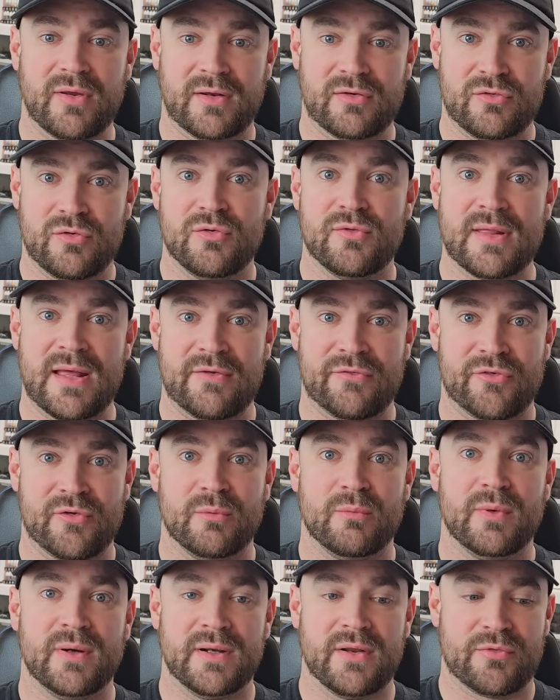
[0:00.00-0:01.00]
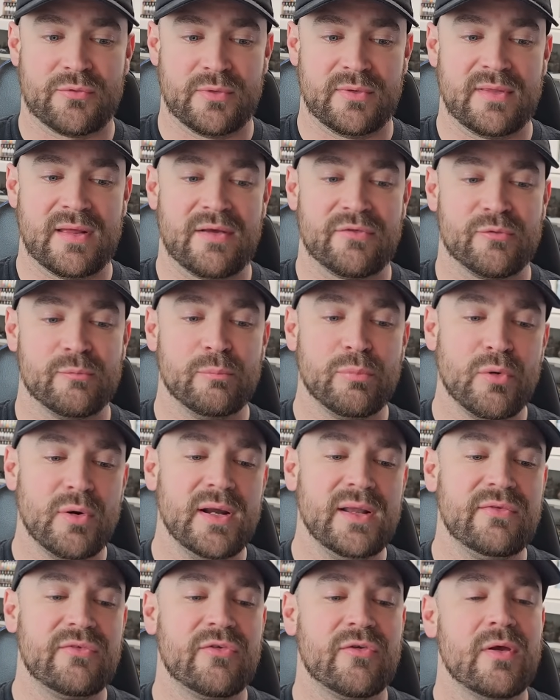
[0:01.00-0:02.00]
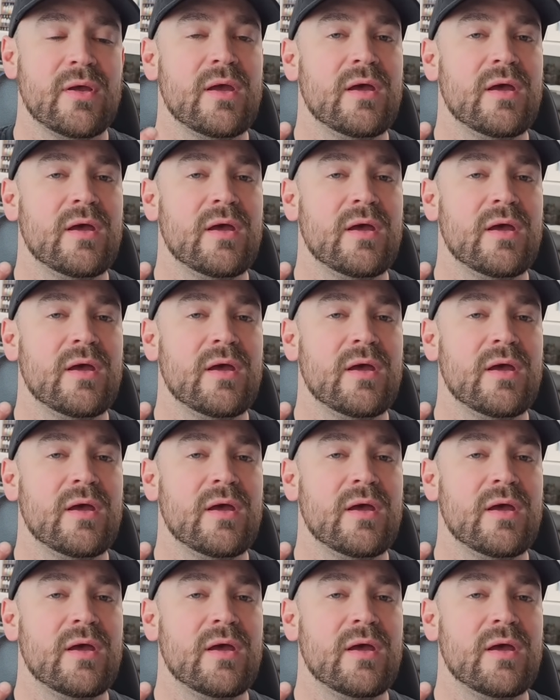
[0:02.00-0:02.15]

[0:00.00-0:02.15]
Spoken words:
like 2,001 to 3,000 points,